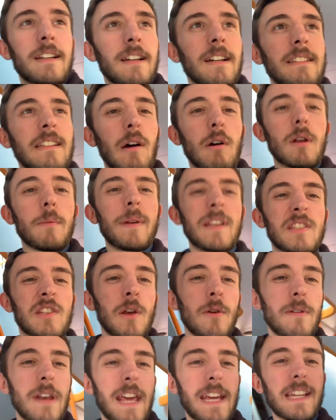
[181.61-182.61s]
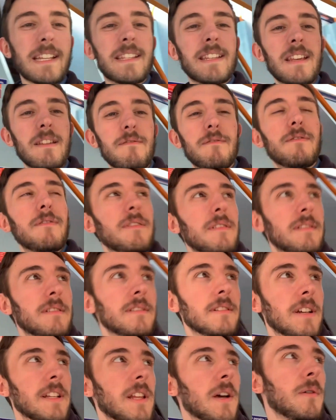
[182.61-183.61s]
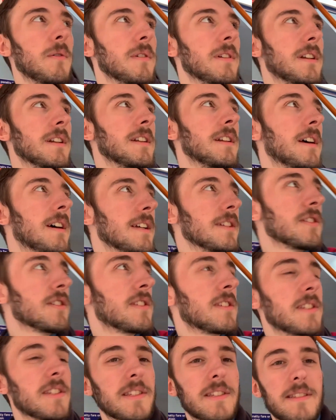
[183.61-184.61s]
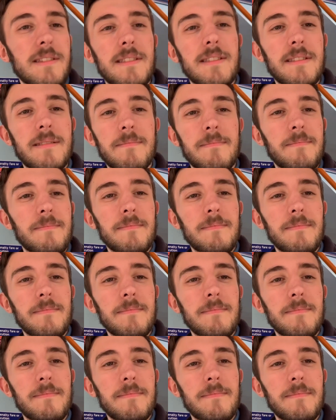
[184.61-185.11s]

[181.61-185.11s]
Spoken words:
don't want to be too negative. I don't want to, like, just,